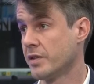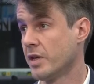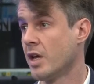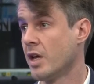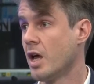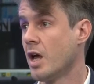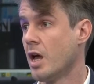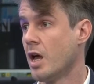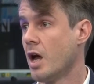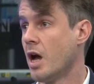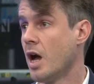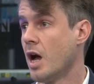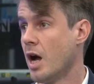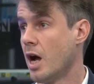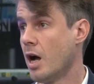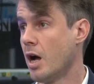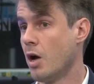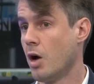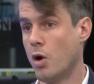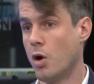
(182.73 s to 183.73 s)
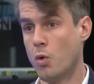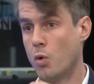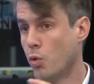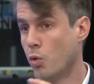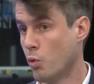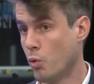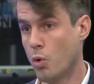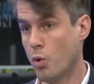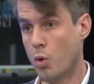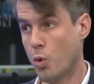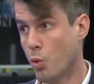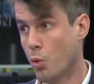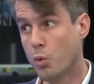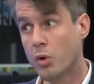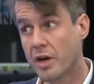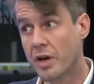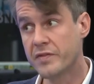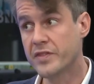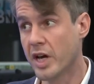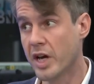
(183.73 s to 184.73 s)
Mm. All, all
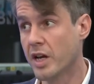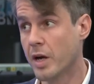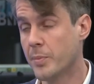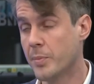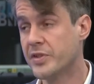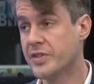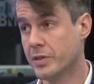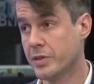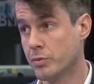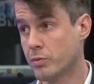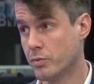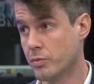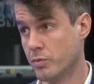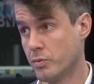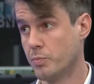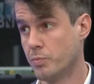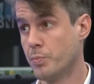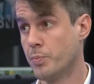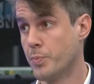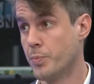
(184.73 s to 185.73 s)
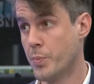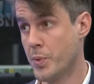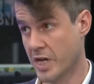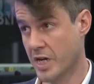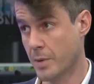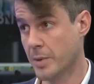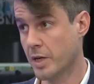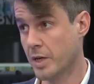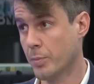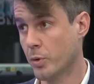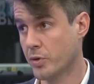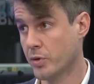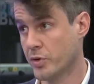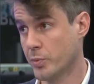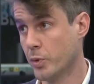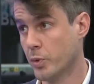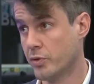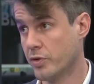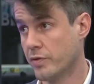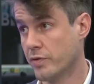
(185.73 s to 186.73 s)
I've done up until becoming a
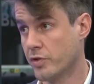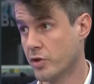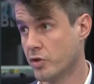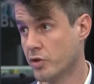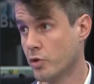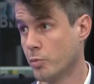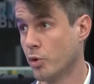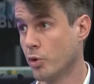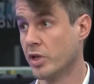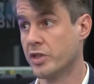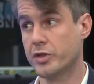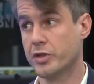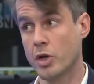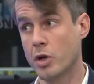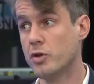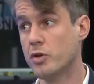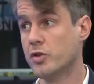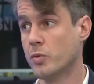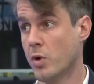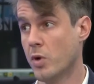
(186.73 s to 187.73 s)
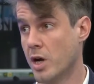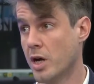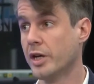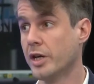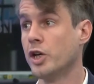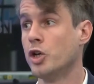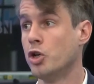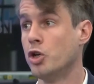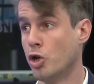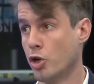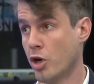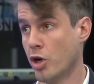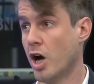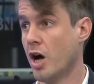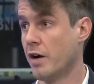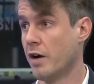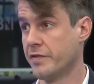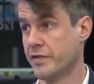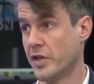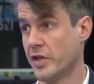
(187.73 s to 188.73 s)
supporter of Just Stop is go to work and look
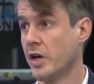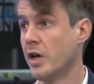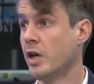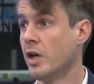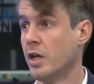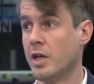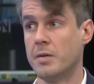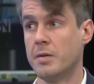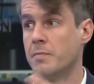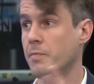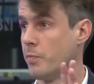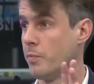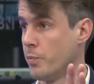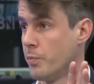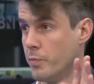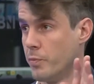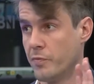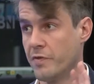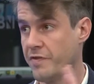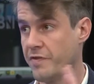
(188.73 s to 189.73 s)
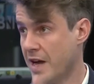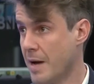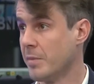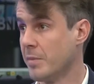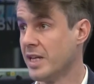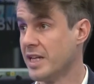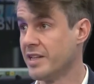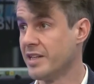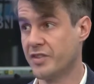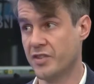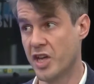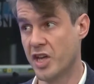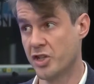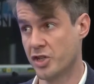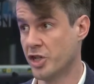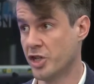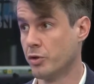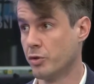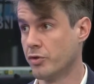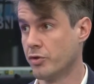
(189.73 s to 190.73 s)
after families and their
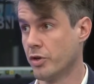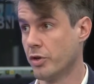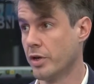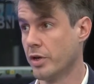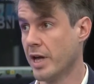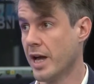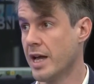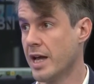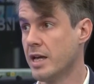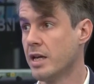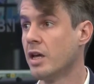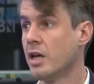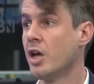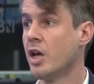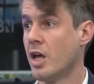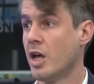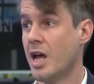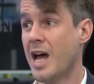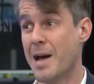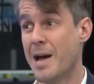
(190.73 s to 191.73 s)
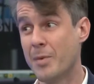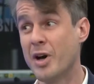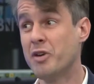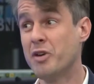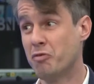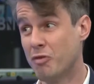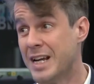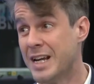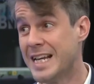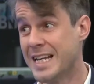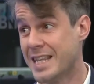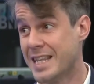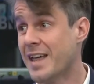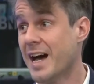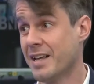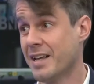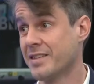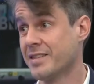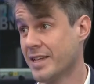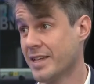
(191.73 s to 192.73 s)
children, okay? Am I really
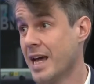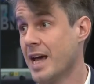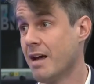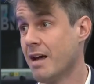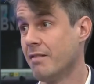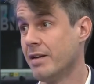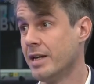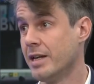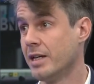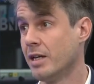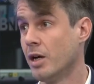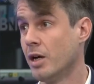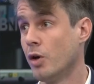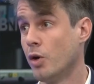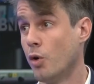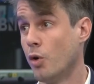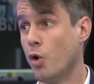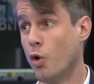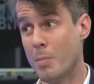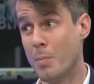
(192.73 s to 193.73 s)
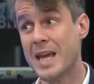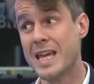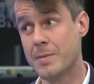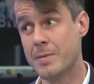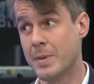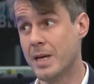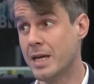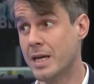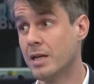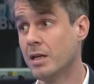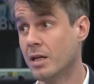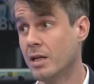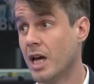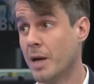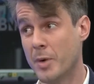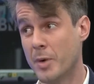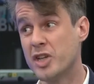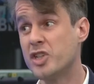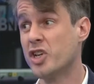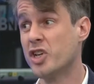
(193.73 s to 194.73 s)
that scary or maybe,
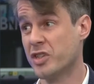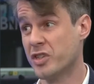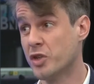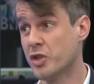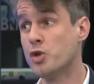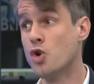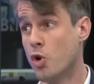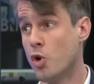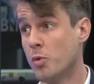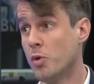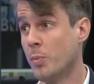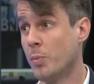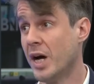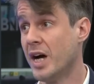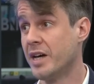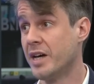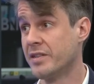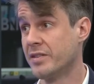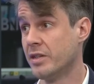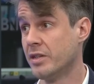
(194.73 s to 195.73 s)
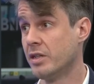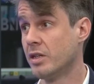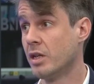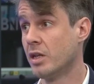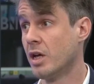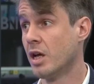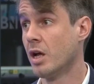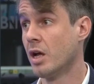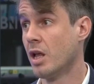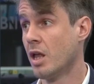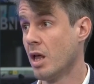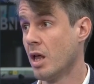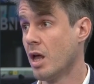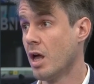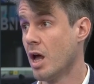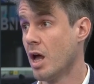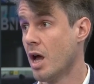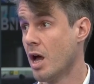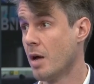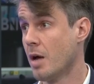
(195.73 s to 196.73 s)
am I just a normal I person? I find you
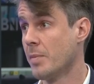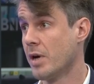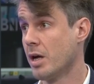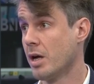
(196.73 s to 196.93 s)
absolutely I...